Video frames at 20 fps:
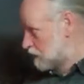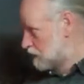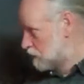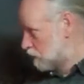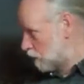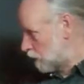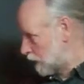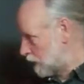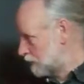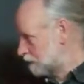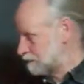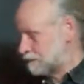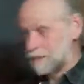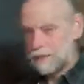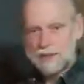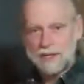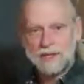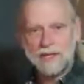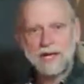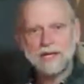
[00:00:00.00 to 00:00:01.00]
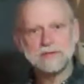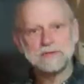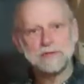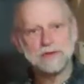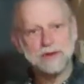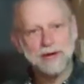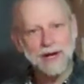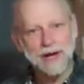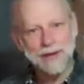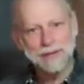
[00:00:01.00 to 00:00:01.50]
Well, class
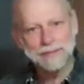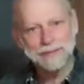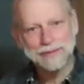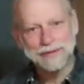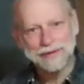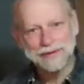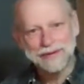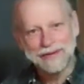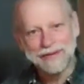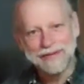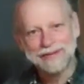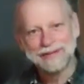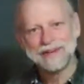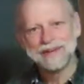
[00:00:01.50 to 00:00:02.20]
vocabulary.